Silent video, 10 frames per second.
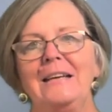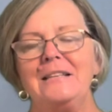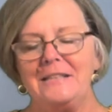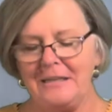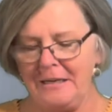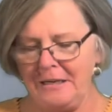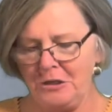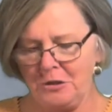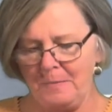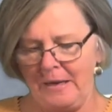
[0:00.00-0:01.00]

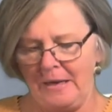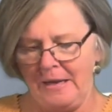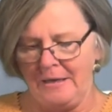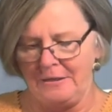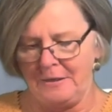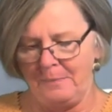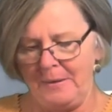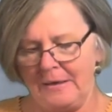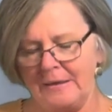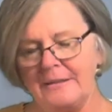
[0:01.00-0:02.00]
Teach me to
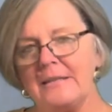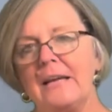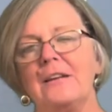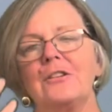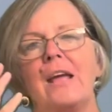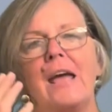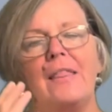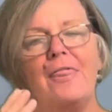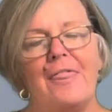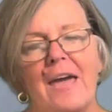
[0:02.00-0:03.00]
be content.
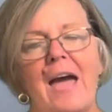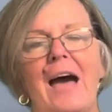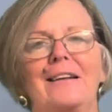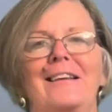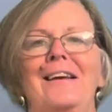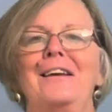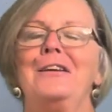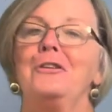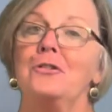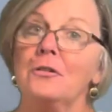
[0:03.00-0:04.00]
And that
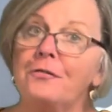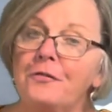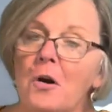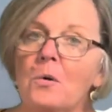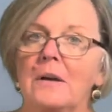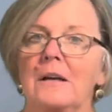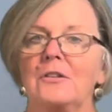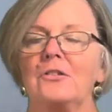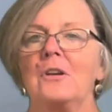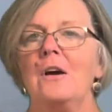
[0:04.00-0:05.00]
is the
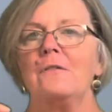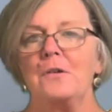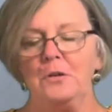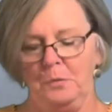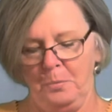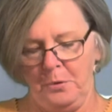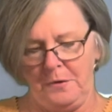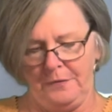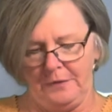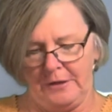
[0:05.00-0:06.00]
focus for this
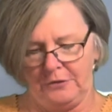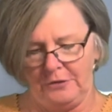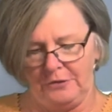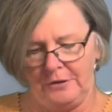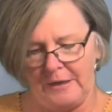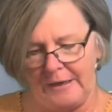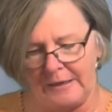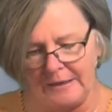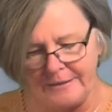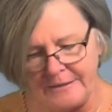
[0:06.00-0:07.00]
brief lesson today,
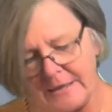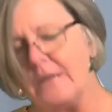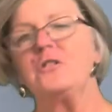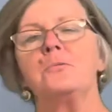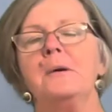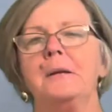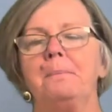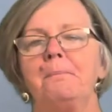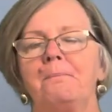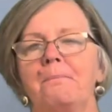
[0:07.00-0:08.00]
contentment.
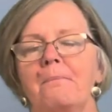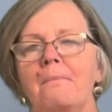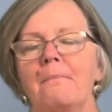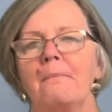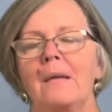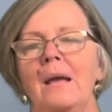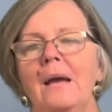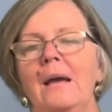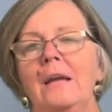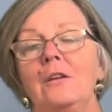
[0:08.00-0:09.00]

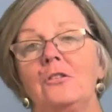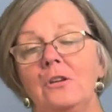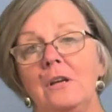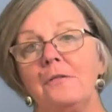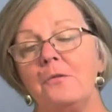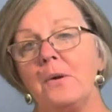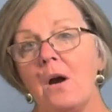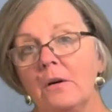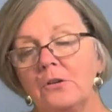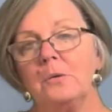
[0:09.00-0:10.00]
You see, if we
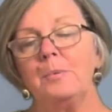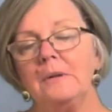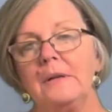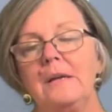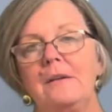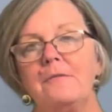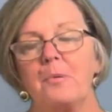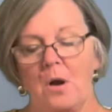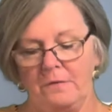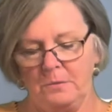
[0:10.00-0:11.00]
are to believe
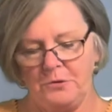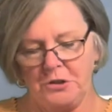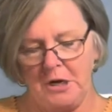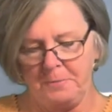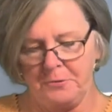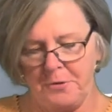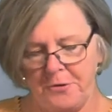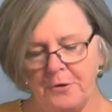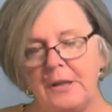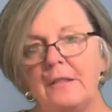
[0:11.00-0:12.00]
Proverbs chapter
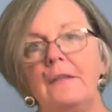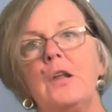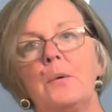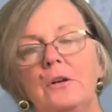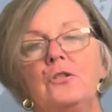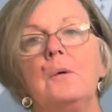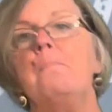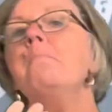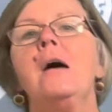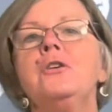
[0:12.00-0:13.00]
30, then there is a
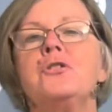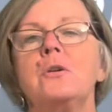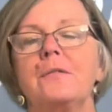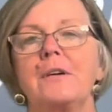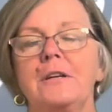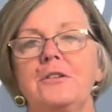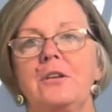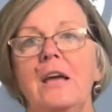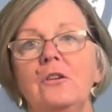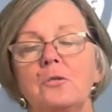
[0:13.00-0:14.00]
measure of
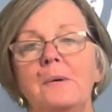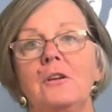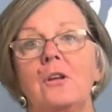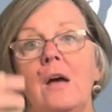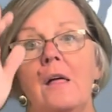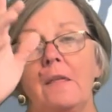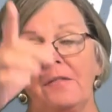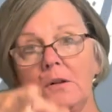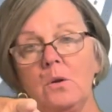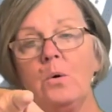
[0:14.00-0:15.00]
contentment that
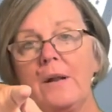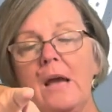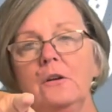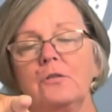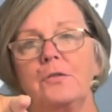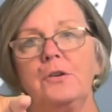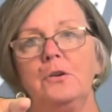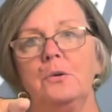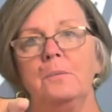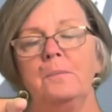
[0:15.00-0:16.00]
the Lord has for
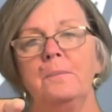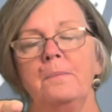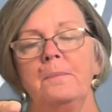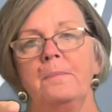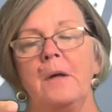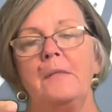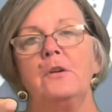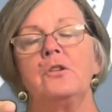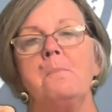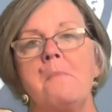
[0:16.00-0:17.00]
you.
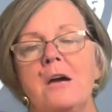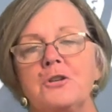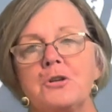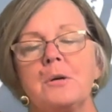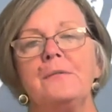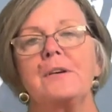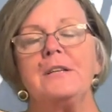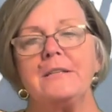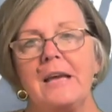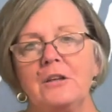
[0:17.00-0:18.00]
There's a measure of
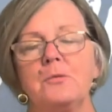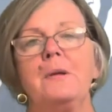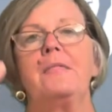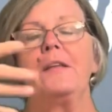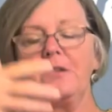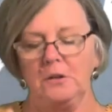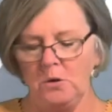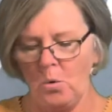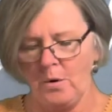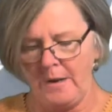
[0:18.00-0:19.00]
contentment that the
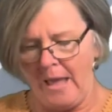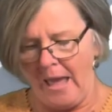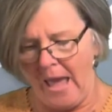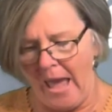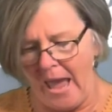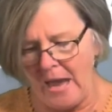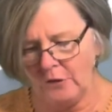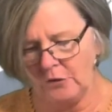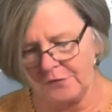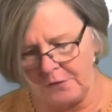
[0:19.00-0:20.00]
Lord
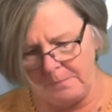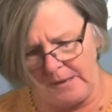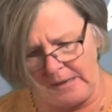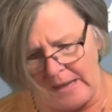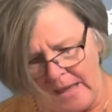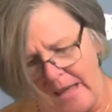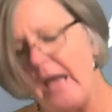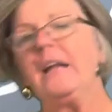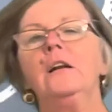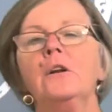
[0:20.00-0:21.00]
has for me.
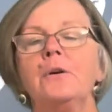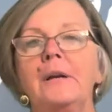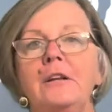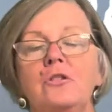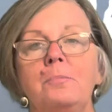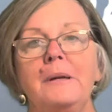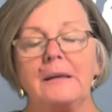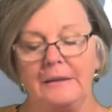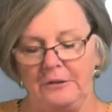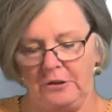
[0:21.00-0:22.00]
And learning to be
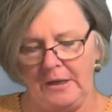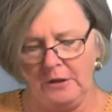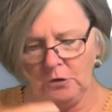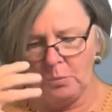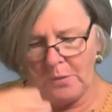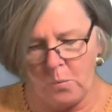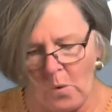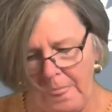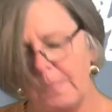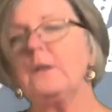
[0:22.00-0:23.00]
content with
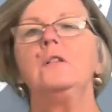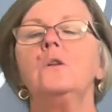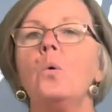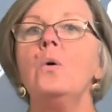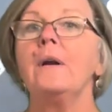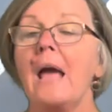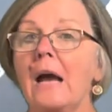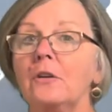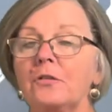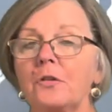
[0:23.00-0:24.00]
what the Lord
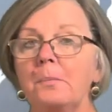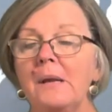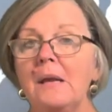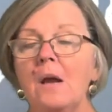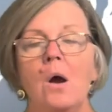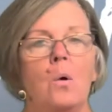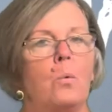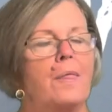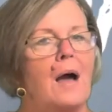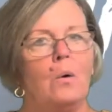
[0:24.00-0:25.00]
has for me,
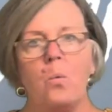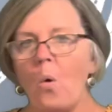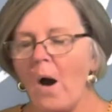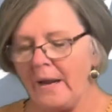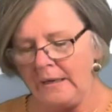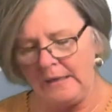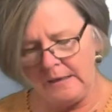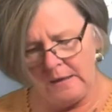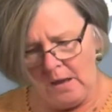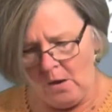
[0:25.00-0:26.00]
without
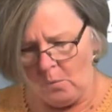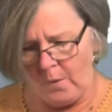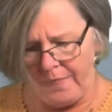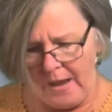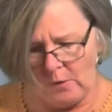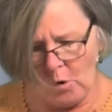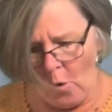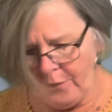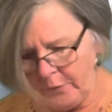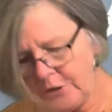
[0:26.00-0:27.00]
whining, without
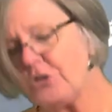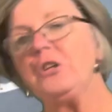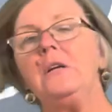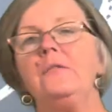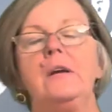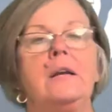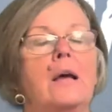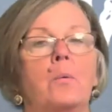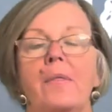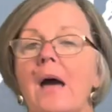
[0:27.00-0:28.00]
overachieving,
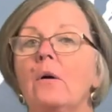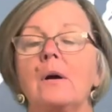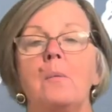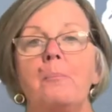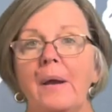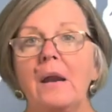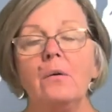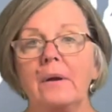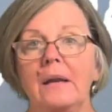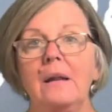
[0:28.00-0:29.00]
and without
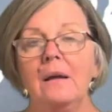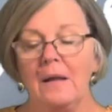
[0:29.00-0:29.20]
comparing,